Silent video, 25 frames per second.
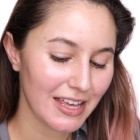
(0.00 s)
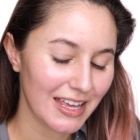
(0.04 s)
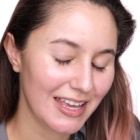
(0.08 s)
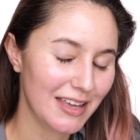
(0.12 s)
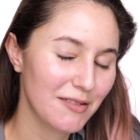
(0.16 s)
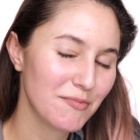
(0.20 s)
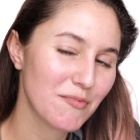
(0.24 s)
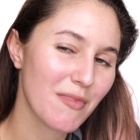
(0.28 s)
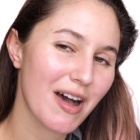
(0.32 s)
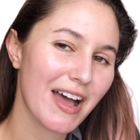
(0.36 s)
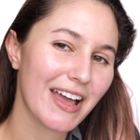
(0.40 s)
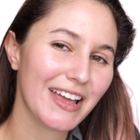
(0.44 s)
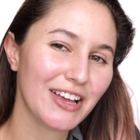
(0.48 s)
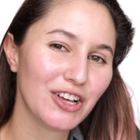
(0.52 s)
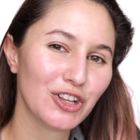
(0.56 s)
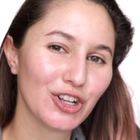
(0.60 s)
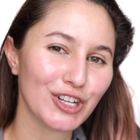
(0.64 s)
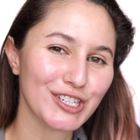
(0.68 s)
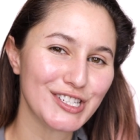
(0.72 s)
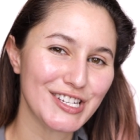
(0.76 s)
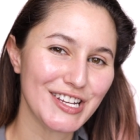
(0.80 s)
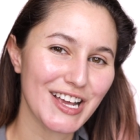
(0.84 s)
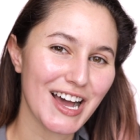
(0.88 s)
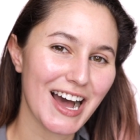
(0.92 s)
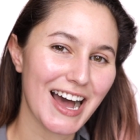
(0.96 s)
In my
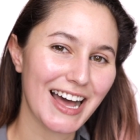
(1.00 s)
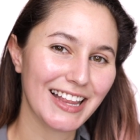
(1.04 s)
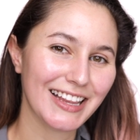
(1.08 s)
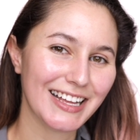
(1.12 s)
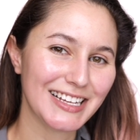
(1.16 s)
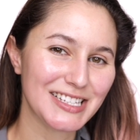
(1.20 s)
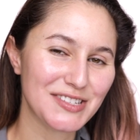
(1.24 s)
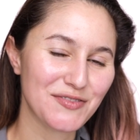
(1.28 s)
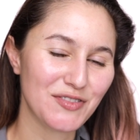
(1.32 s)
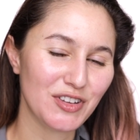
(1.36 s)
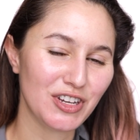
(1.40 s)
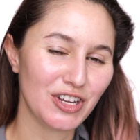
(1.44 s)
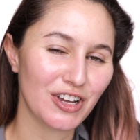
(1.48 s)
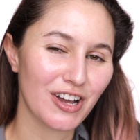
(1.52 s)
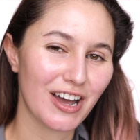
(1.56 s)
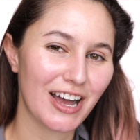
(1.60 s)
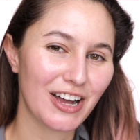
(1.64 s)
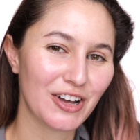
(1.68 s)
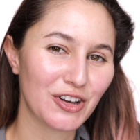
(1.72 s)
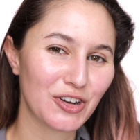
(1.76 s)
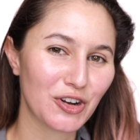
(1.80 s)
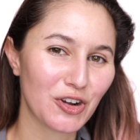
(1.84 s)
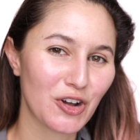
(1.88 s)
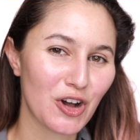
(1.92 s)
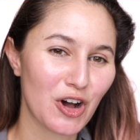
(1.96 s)
glossy highlights video, I
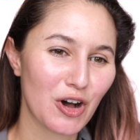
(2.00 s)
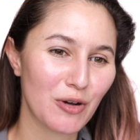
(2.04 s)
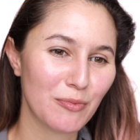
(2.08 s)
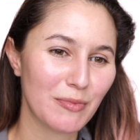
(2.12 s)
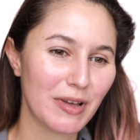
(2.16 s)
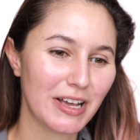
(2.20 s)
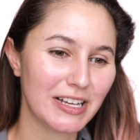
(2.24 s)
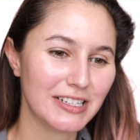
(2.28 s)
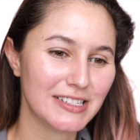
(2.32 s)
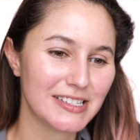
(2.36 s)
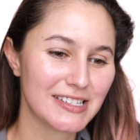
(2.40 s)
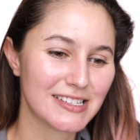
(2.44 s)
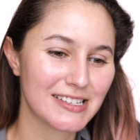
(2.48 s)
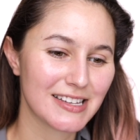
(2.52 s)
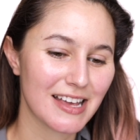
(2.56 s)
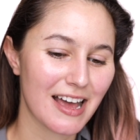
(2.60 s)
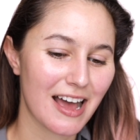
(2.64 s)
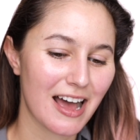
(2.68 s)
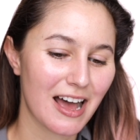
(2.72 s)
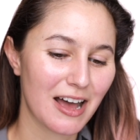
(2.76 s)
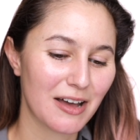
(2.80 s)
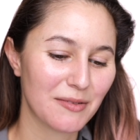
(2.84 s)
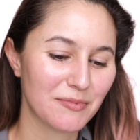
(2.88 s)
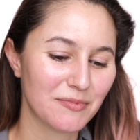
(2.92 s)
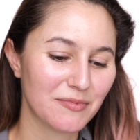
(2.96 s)
got a comment
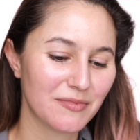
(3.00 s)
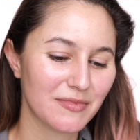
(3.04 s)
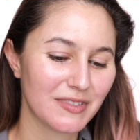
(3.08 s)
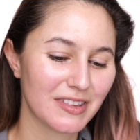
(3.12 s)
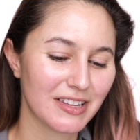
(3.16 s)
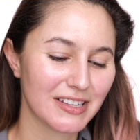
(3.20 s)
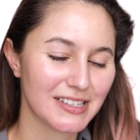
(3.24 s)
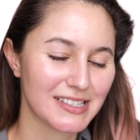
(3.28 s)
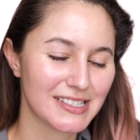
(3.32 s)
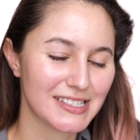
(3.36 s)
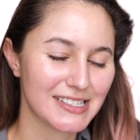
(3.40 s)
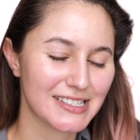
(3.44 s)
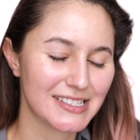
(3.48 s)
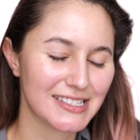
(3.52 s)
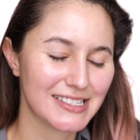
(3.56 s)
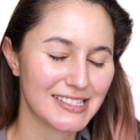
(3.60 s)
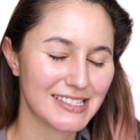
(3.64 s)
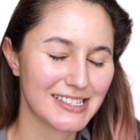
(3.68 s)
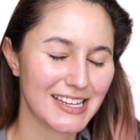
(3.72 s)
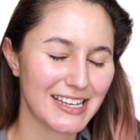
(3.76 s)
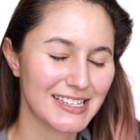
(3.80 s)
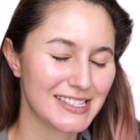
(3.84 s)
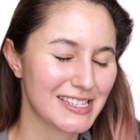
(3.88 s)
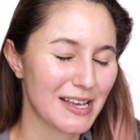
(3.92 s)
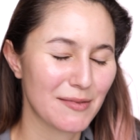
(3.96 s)
that
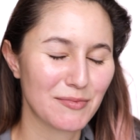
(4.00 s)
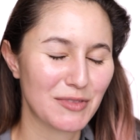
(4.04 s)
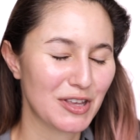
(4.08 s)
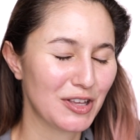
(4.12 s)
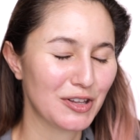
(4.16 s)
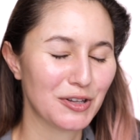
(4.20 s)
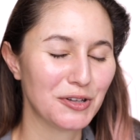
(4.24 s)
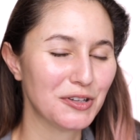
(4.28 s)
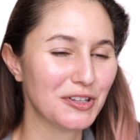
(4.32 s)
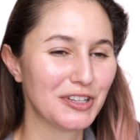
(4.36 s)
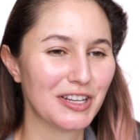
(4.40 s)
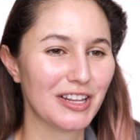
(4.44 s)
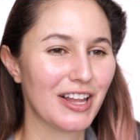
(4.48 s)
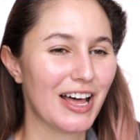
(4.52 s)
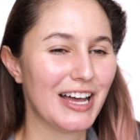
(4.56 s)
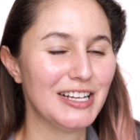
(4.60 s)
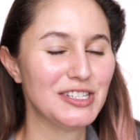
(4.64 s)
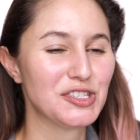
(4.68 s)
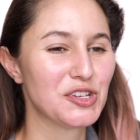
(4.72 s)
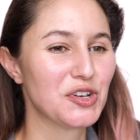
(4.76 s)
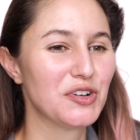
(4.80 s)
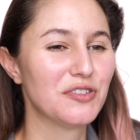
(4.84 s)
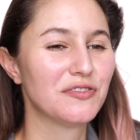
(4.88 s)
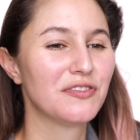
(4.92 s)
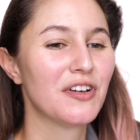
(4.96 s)
said something along the
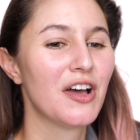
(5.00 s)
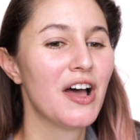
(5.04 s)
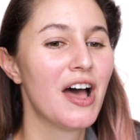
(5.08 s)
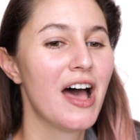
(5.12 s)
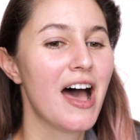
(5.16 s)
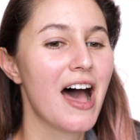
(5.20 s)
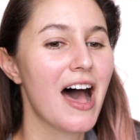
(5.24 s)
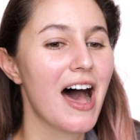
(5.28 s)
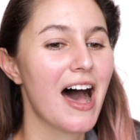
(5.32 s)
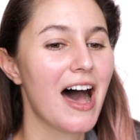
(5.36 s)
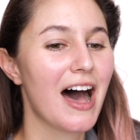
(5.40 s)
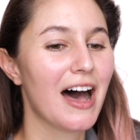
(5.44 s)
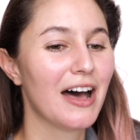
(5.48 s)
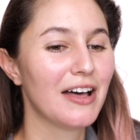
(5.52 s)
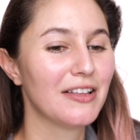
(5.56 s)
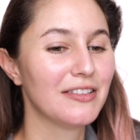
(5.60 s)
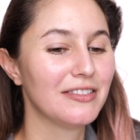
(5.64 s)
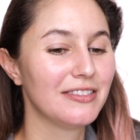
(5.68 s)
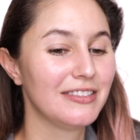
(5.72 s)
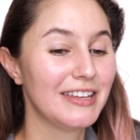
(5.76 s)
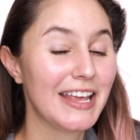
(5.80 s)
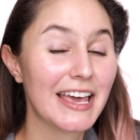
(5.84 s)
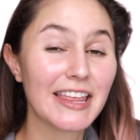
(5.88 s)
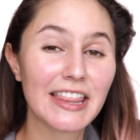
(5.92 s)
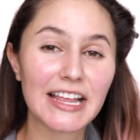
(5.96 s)
lines of,
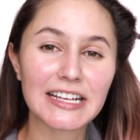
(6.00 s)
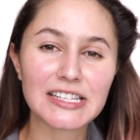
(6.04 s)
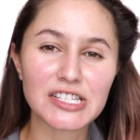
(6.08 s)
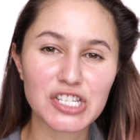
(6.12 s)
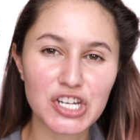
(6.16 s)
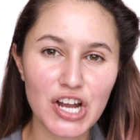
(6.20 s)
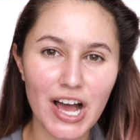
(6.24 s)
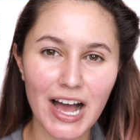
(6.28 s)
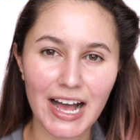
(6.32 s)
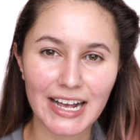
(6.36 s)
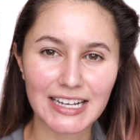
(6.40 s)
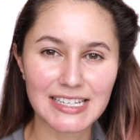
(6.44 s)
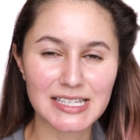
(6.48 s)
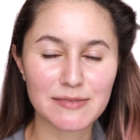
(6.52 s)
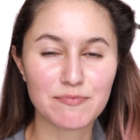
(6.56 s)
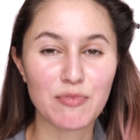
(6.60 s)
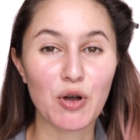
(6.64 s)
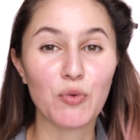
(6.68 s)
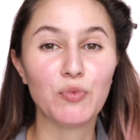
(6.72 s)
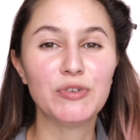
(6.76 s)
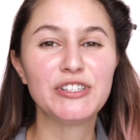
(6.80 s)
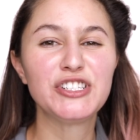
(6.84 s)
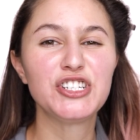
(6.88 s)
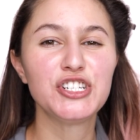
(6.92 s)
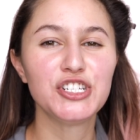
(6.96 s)
yeah, that's nice,
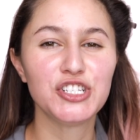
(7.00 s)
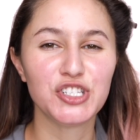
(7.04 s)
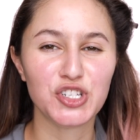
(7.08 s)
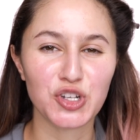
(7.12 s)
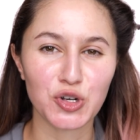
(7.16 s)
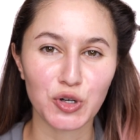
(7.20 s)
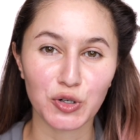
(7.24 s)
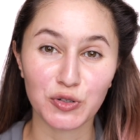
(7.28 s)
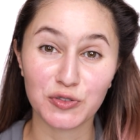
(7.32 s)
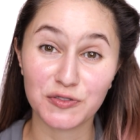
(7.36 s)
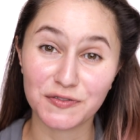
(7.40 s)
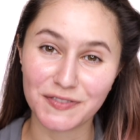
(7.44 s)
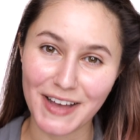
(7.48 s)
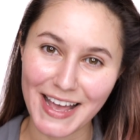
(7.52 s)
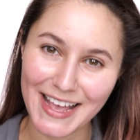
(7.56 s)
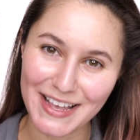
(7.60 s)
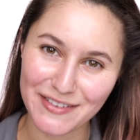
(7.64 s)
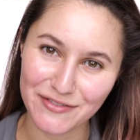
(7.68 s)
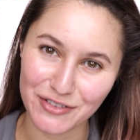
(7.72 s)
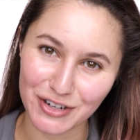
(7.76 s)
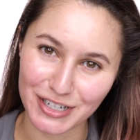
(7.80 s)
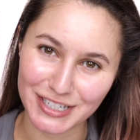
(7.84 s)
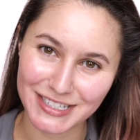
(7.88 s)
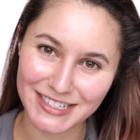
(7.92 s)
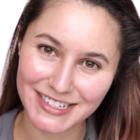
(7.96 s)
but which is your
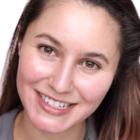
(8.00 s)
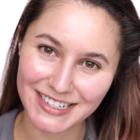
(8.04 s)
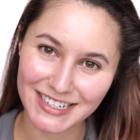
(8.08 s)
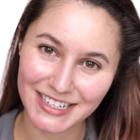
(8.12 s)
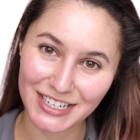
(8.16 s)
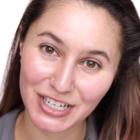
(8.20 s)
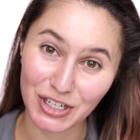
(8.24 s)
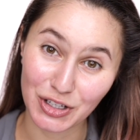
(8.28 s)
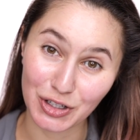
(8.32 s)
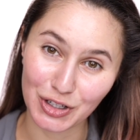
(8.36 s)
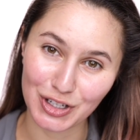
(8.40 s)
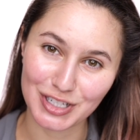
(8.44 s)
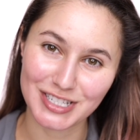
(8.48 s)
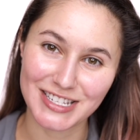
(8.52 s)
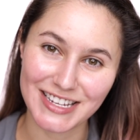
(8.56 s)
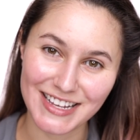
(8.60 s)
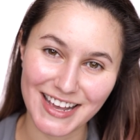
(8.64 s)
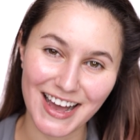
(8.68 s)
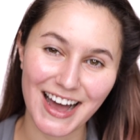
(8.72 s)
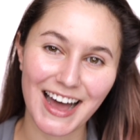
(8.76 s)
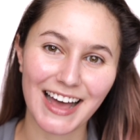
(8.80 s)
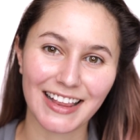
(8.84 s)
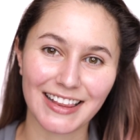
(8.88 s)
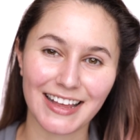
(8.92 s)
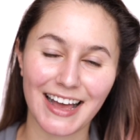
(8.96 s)
favorite glossy
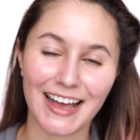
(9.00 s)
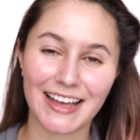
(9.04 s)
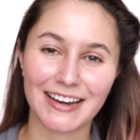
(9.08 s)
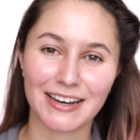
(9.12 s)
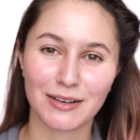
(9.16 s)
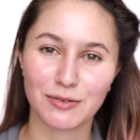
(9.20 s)
highlight?